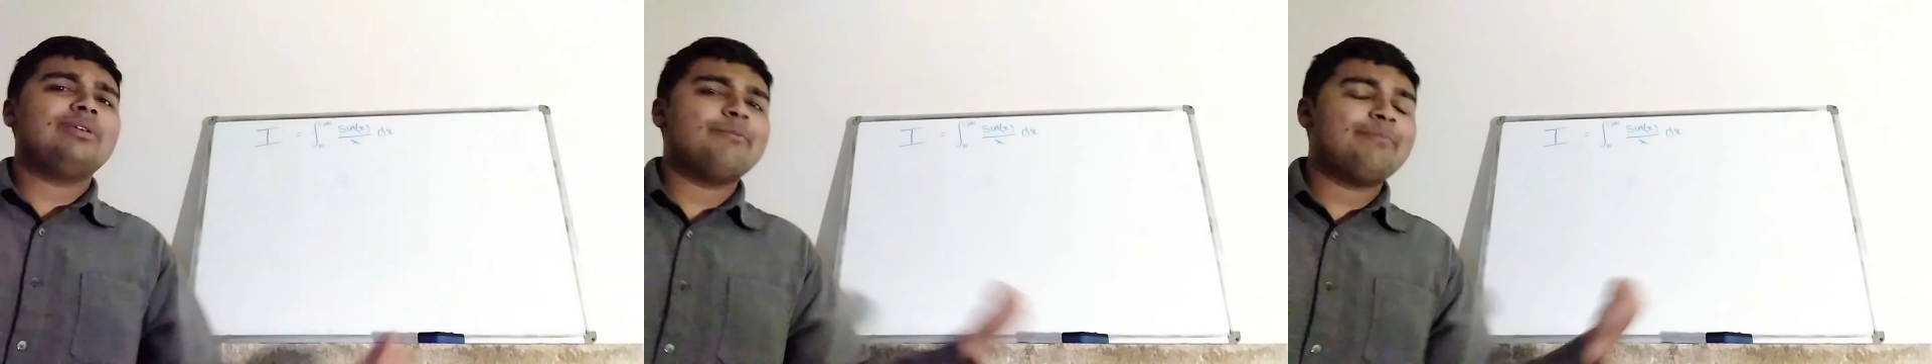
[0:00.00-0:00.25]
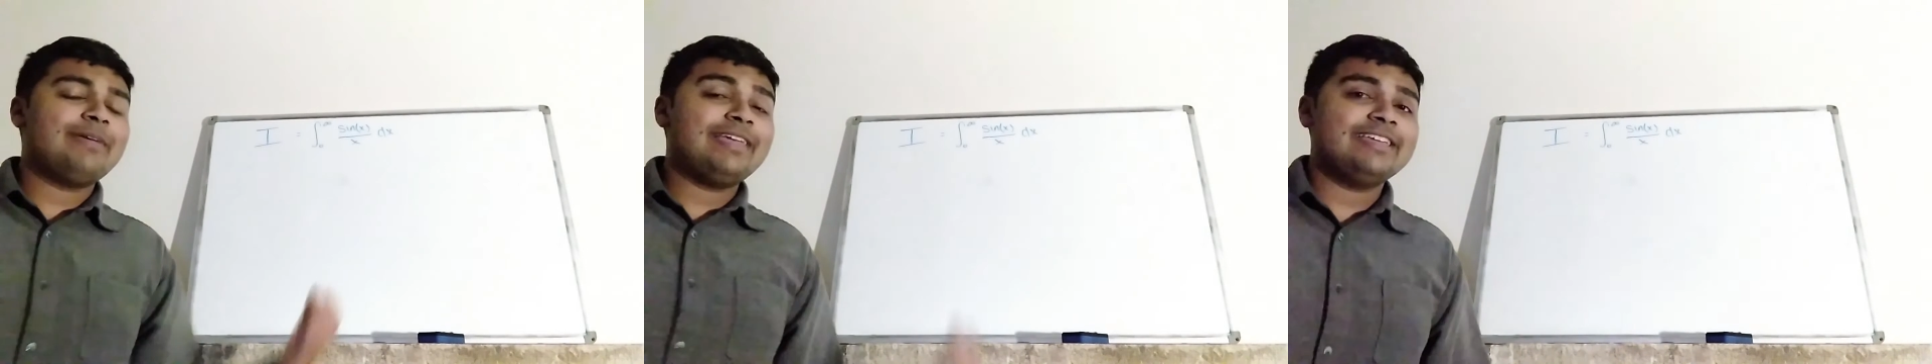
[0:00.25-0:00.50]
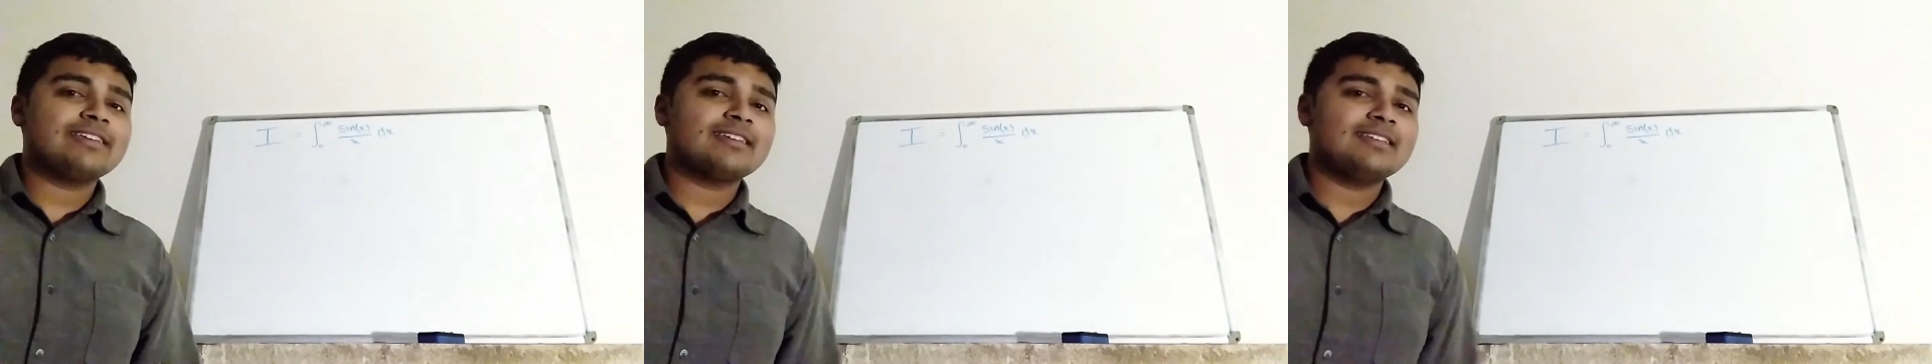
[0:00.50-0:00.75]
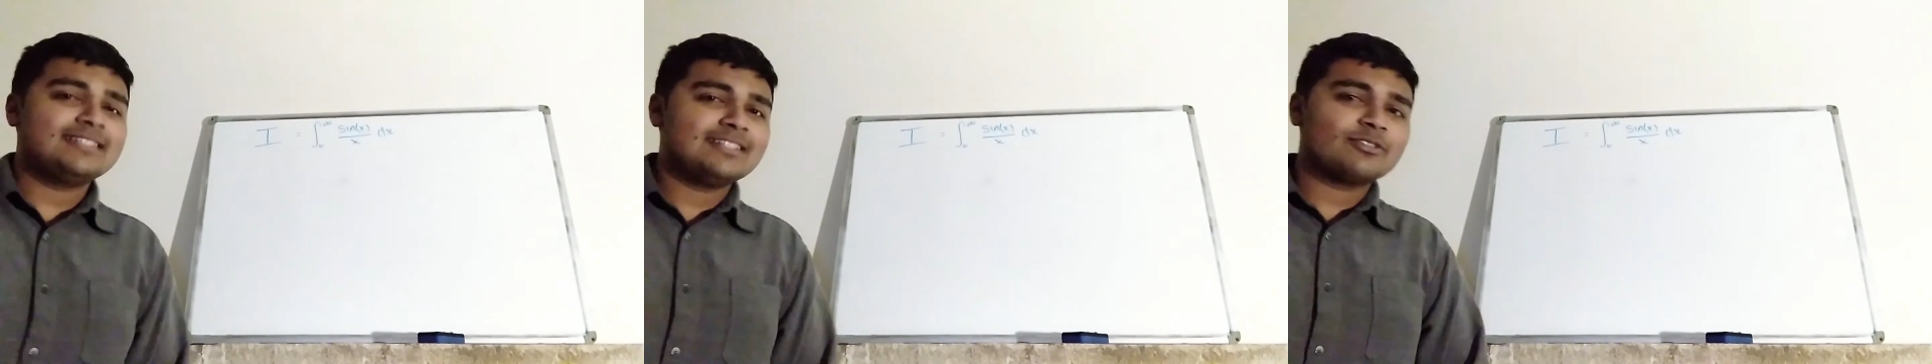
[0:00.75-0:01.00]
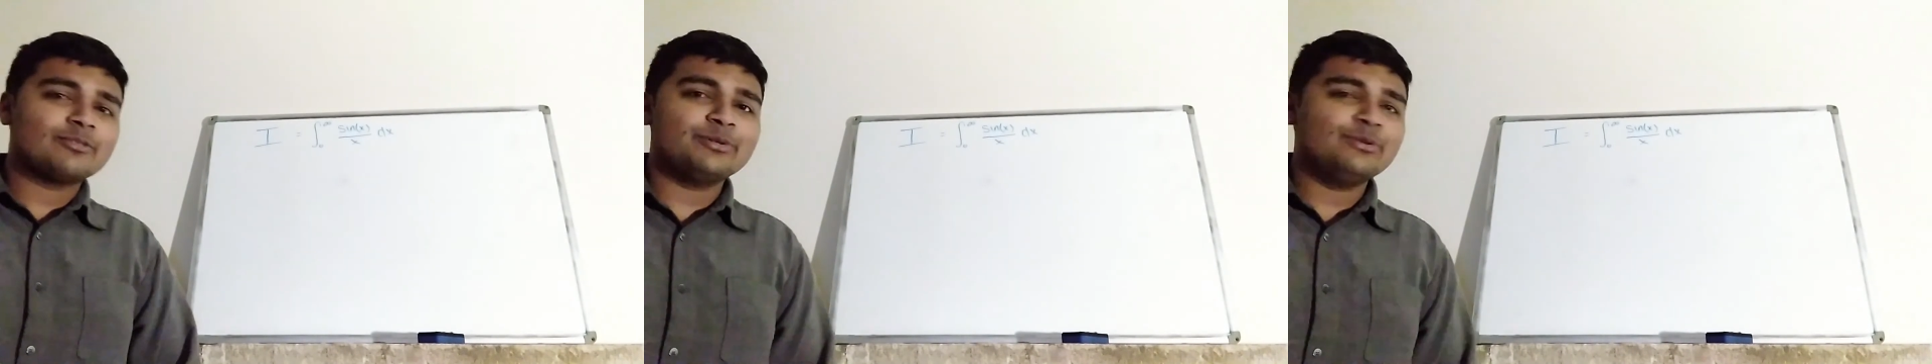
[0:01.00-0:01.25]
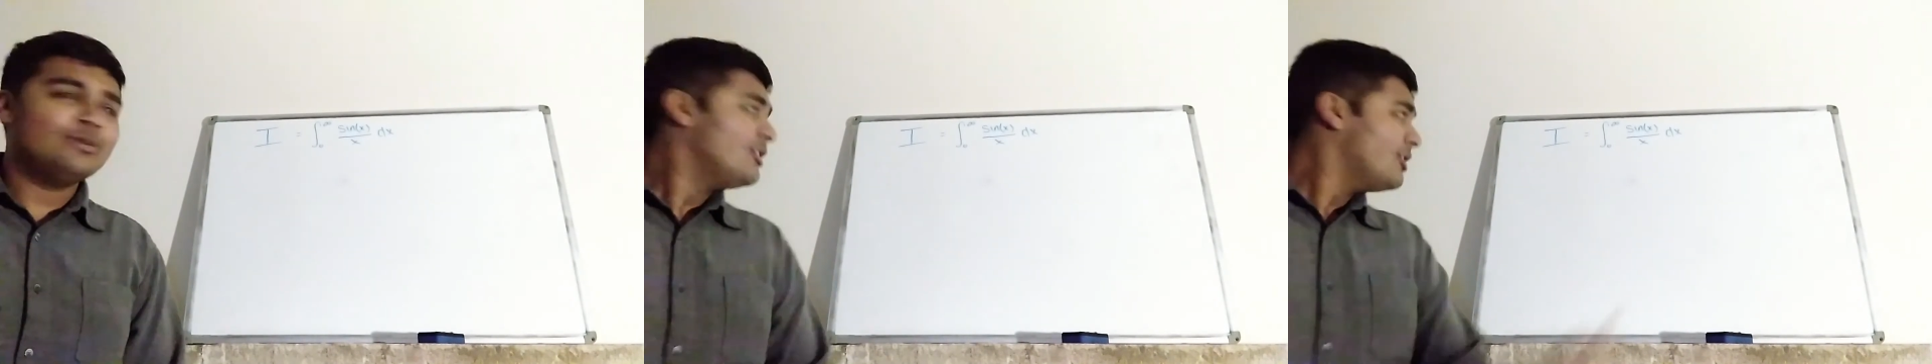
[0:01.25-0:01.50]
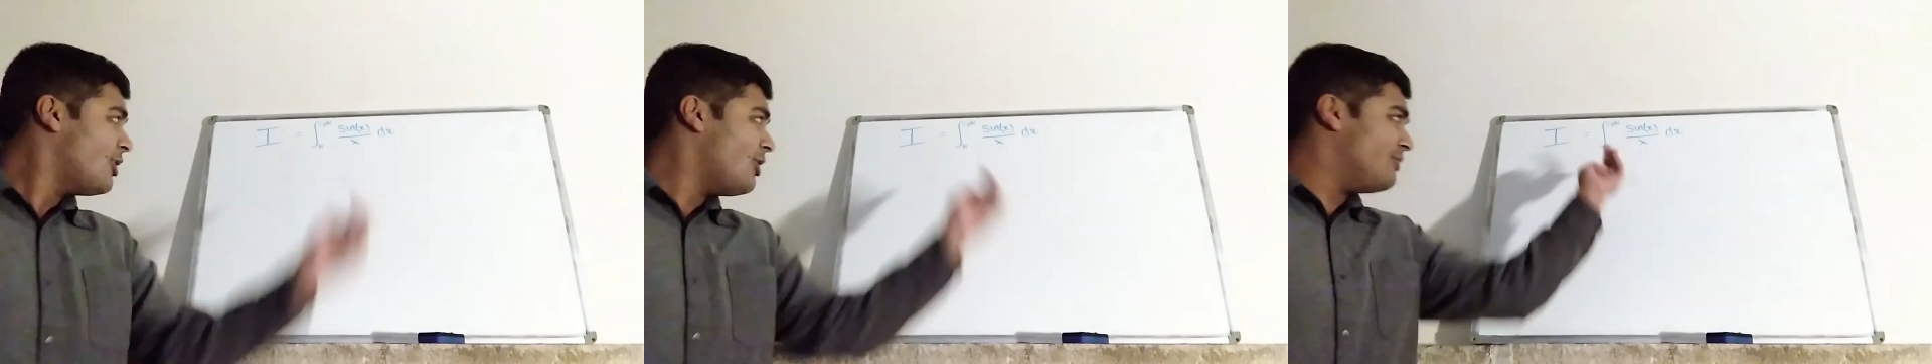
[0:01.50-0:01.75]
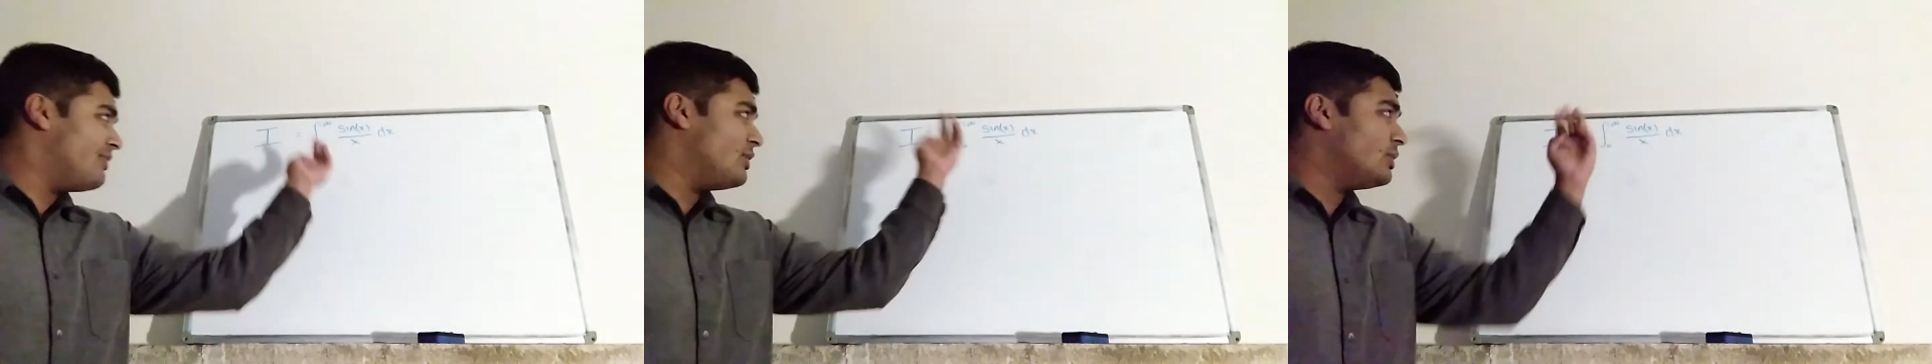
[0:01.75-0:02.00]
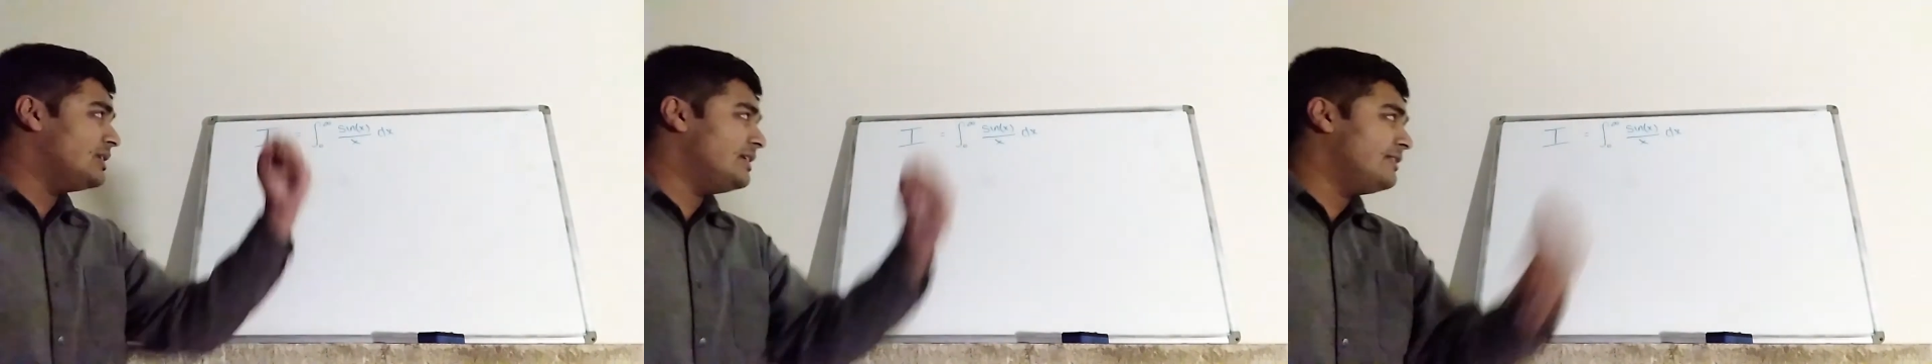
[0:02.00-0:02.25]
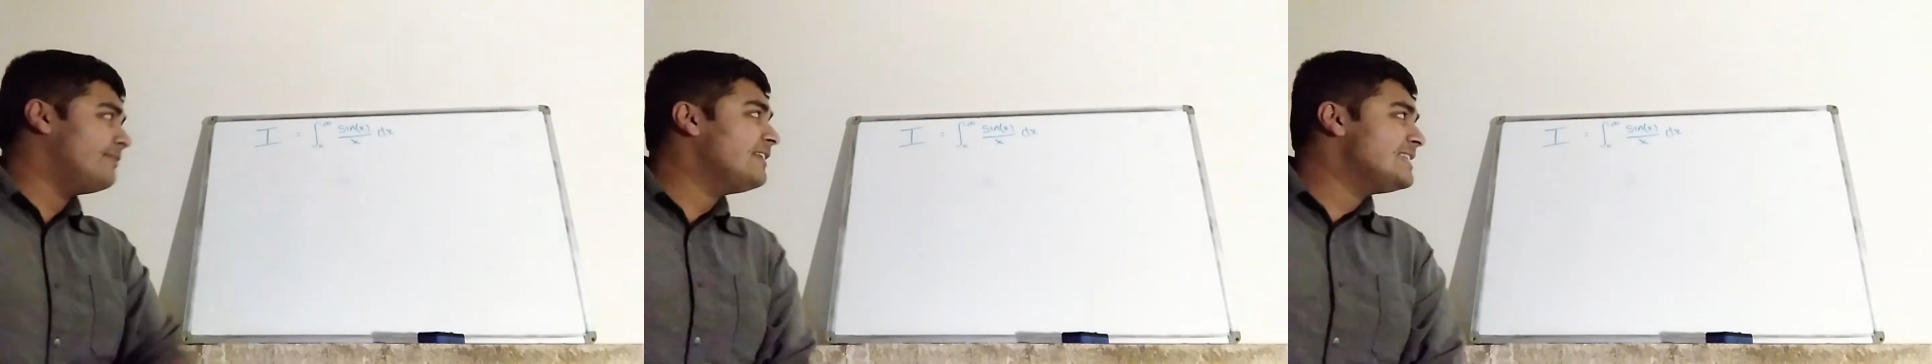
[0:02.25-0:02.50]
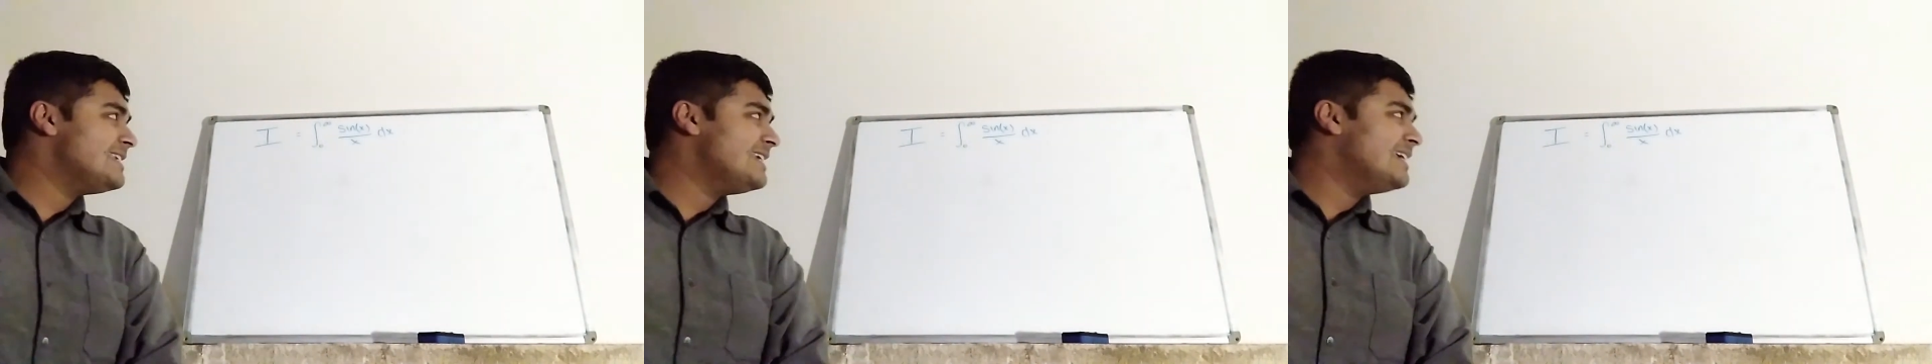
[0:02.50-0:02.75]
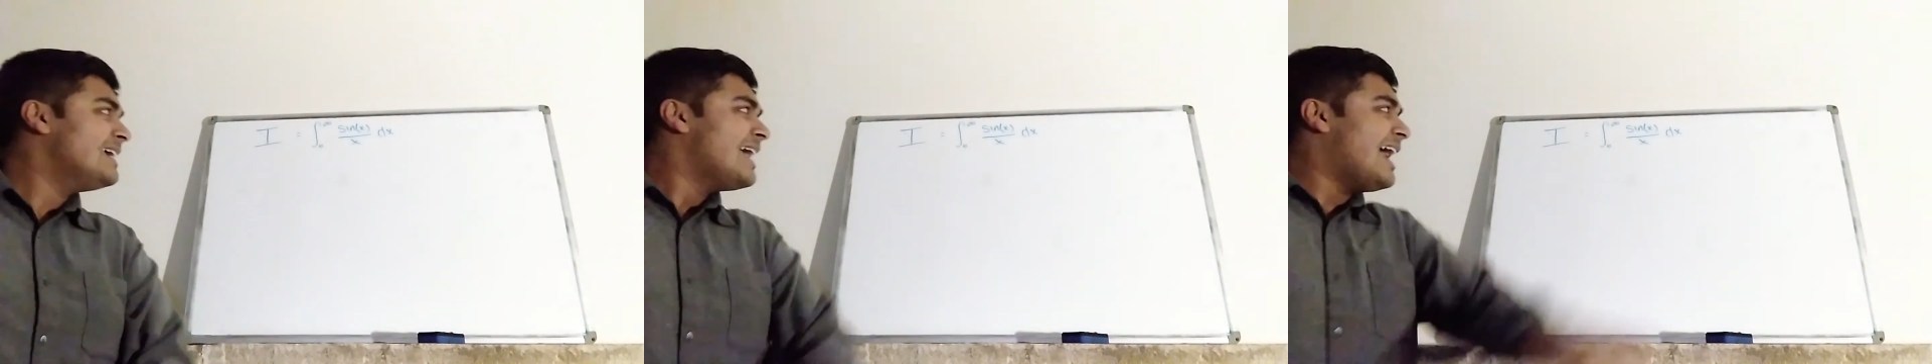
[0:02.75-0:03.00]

Lebesgue integrable over naught infinity,